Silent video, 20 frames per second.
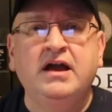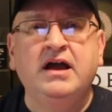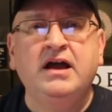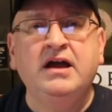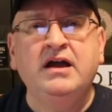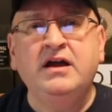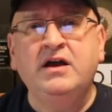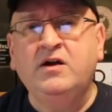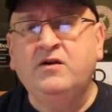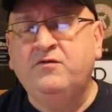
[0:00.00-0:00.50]

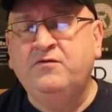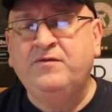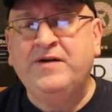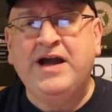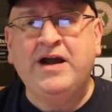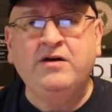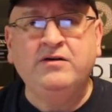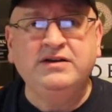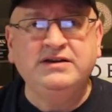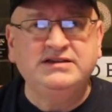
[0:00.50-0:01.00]

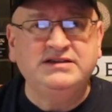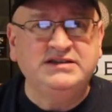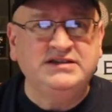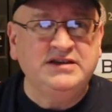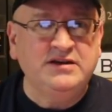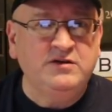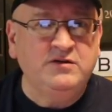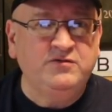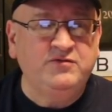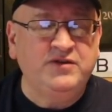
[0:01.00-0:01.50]
found
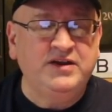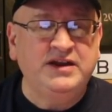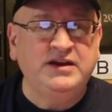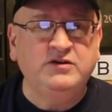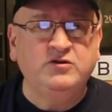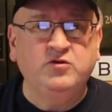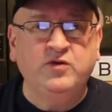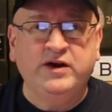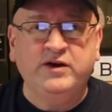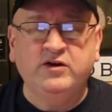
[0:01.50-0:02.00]
itself in
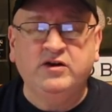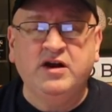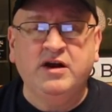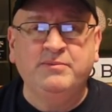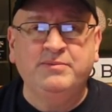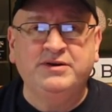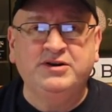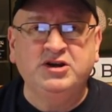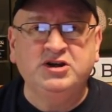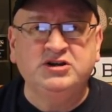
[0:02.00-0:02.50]
a greater
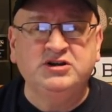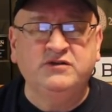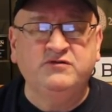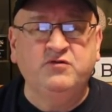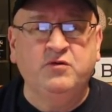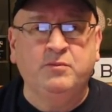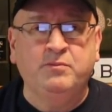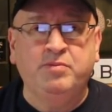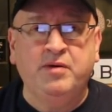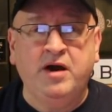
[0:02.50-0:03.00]
competition
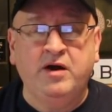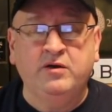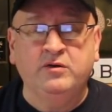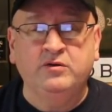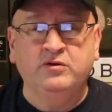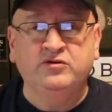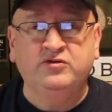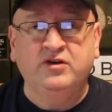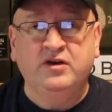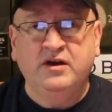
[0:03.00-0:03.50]
for
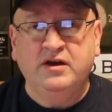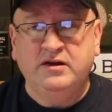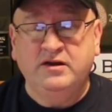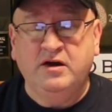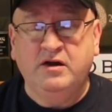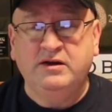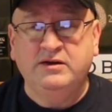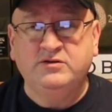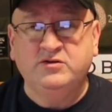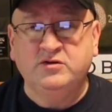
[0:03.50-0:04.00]
bottles,
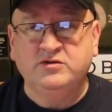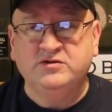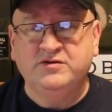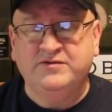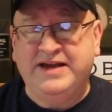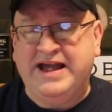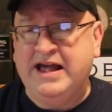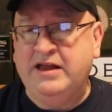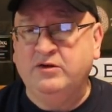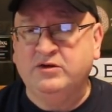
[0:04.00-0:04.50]
not only in terms
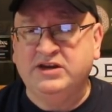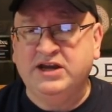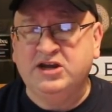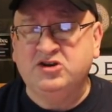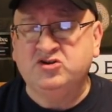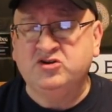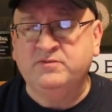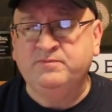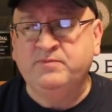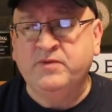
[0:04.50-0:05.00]
of
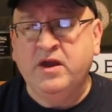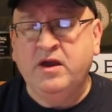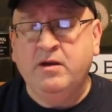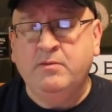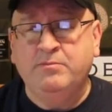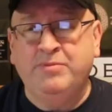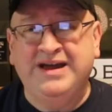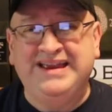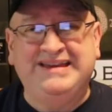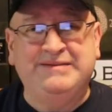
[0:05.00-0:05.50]
allocation,
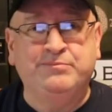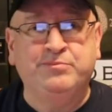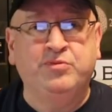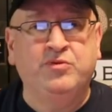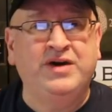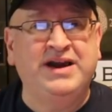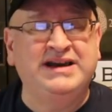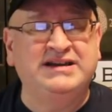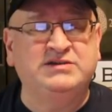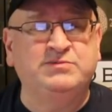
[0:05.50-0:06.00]
but
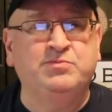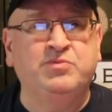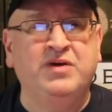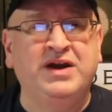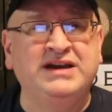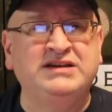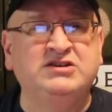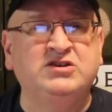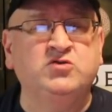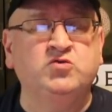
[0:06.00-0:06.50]
price.
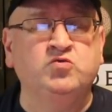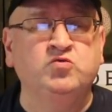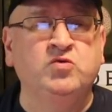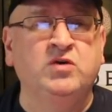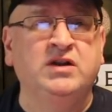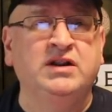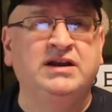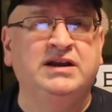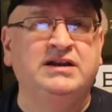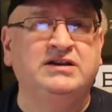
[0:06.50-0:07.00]
Price is
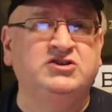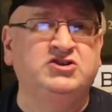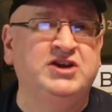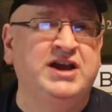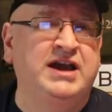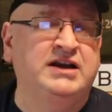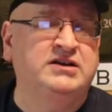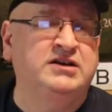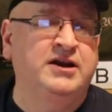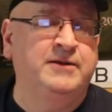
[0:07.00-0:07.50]
really
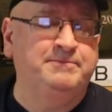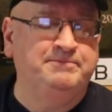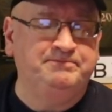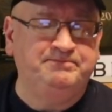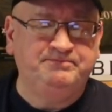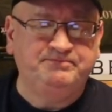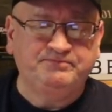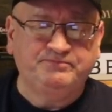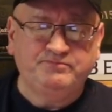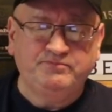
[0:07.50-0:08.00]
jacked up.
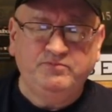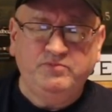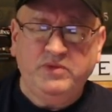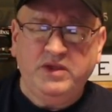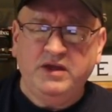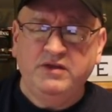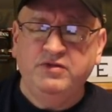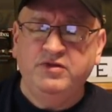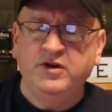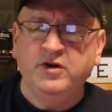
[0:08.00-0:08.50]

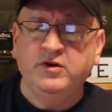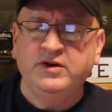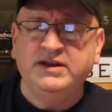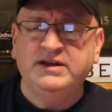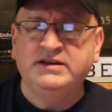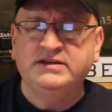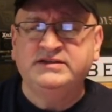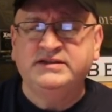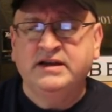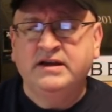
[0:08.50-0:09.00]
There
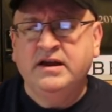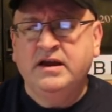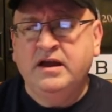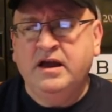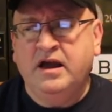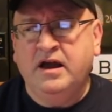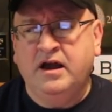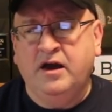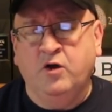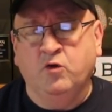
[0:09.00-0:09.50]
is
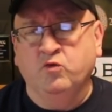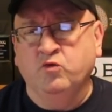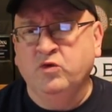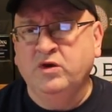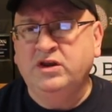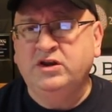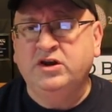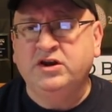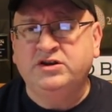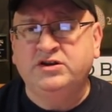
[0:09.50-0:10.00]
a
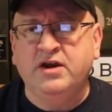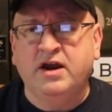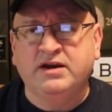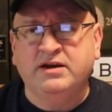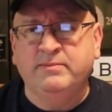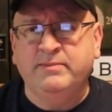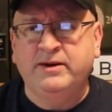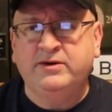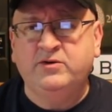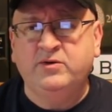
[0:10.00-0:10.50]
really good
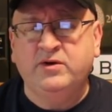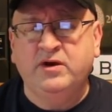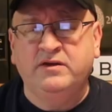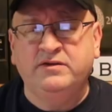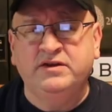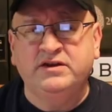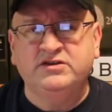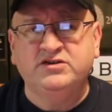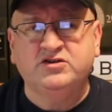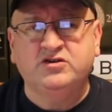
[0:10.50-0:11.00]
documentary
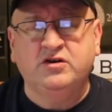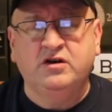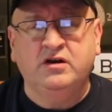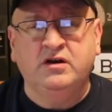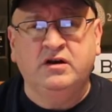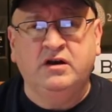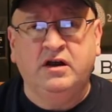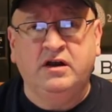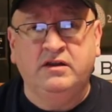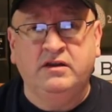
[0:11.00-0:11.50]
on this,
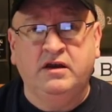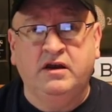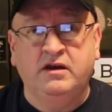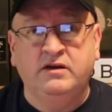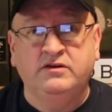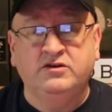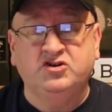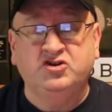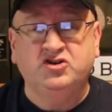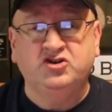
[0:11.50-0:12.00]

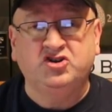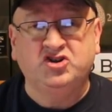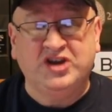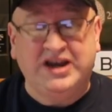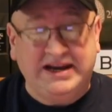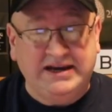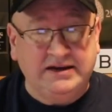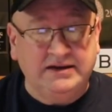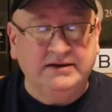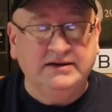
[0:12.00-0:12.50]
on
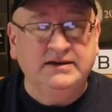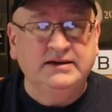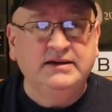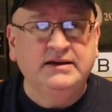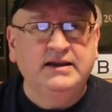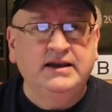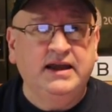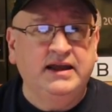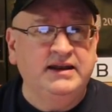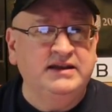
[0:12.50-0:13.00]
China
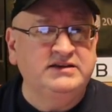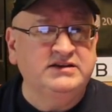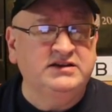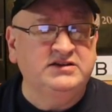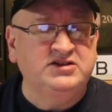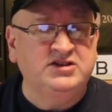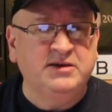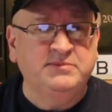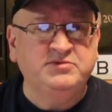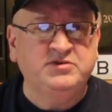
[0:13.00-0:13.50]
and its
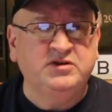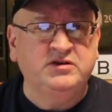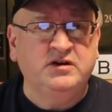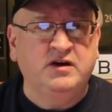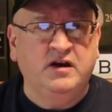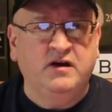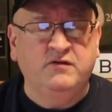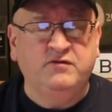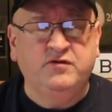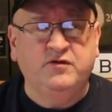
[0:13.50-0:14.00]
consumption
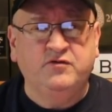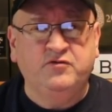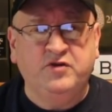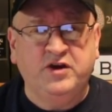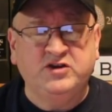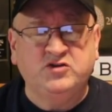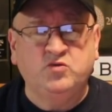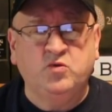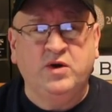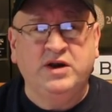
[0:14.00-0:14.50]
of
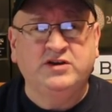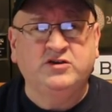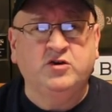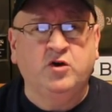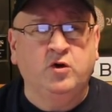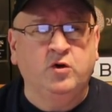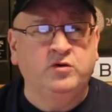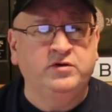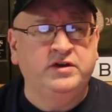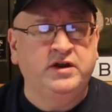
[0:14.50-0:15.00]
French wine
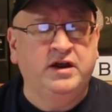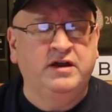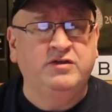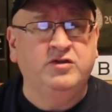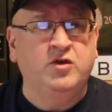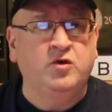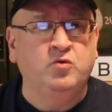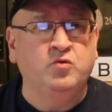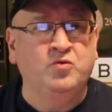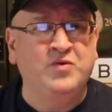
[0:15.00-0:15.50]
called
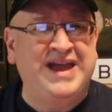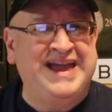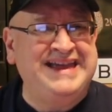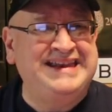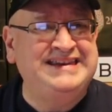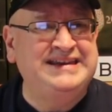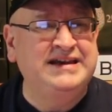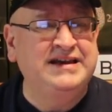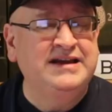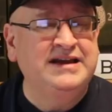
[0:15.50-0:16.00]
The
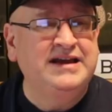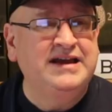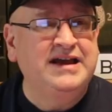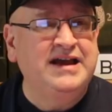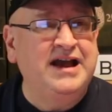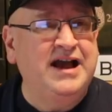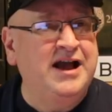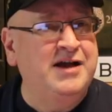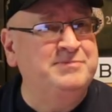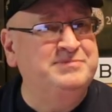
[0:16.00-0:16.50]
Red
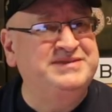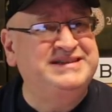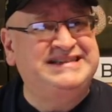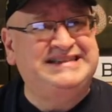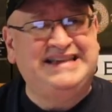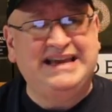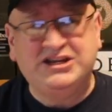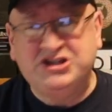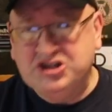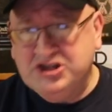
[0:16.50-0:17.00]

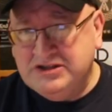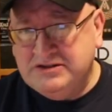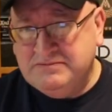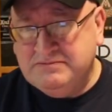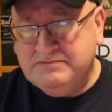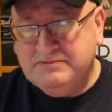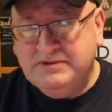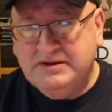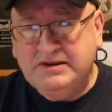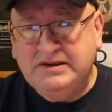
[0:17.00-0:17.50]

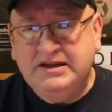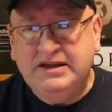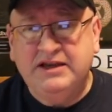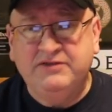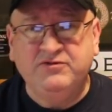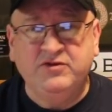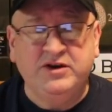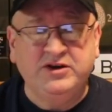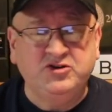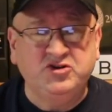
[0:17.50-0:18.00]
Obsession.
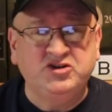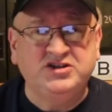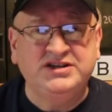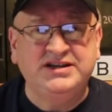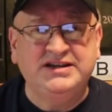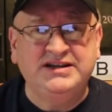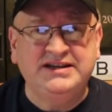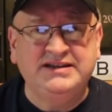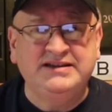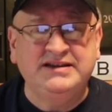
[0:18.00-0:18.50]
If you're
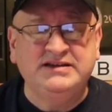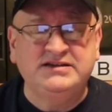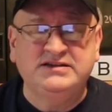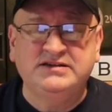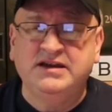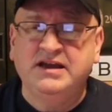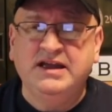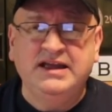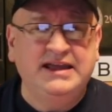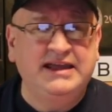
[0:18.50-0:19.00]
interested in
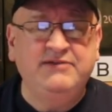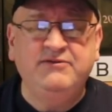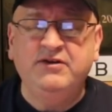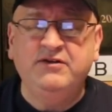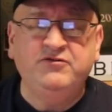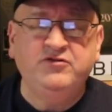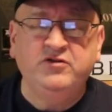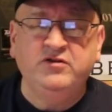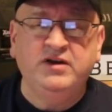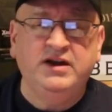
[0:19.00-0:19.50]
this, even
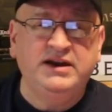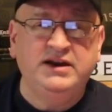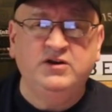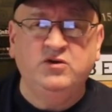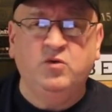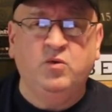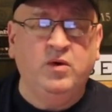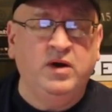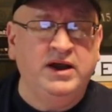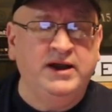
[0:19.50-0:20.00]
if you're not
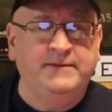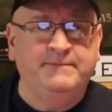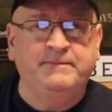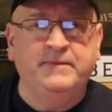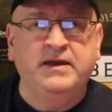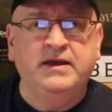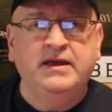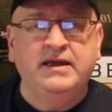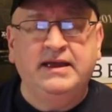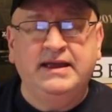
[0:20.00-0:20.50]
into wine,
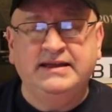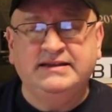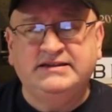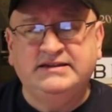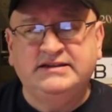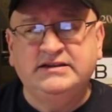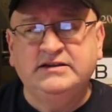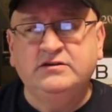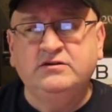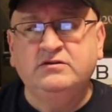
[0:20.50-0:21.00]
it
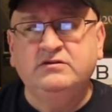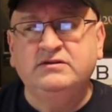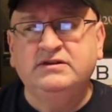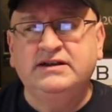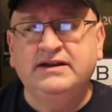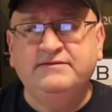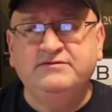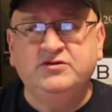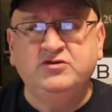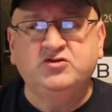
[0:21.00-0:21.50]
still
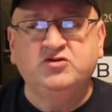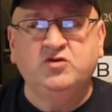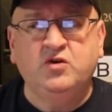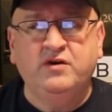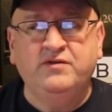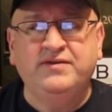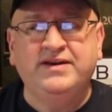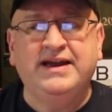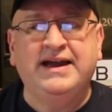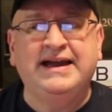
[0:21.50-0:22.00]
gives you
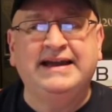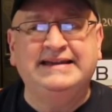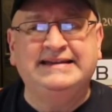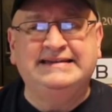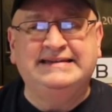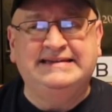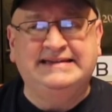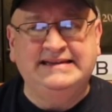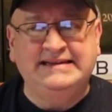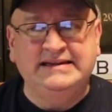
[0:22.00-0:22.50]
sort of an
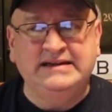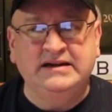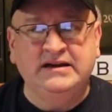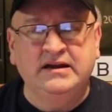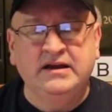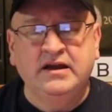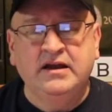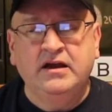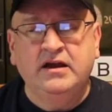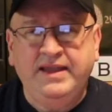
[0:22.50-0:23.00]

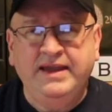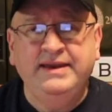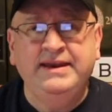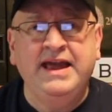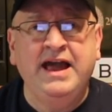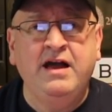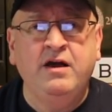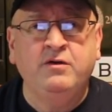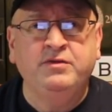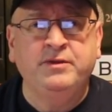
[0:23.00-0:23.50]
idea in
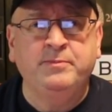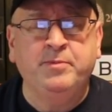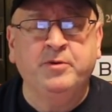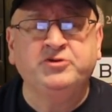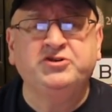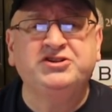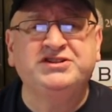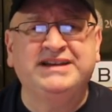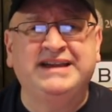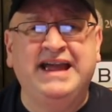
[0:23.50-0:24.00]
how the
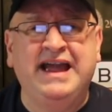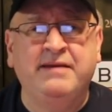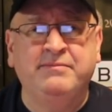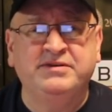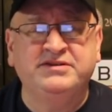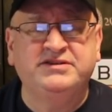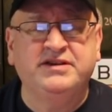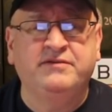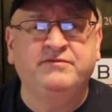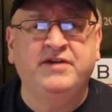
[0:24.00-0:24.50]
purchasing
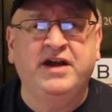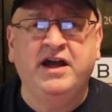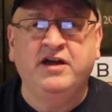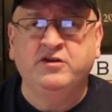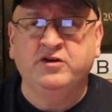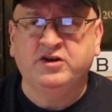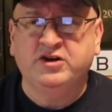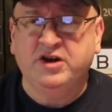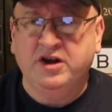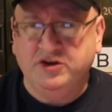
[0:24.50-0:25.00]
habits of
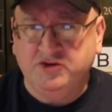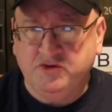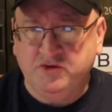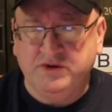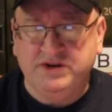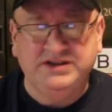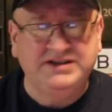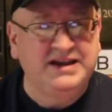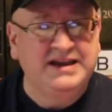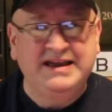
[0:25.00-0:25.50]
other
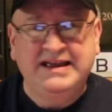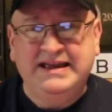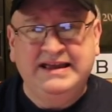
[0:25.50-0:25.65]
countries,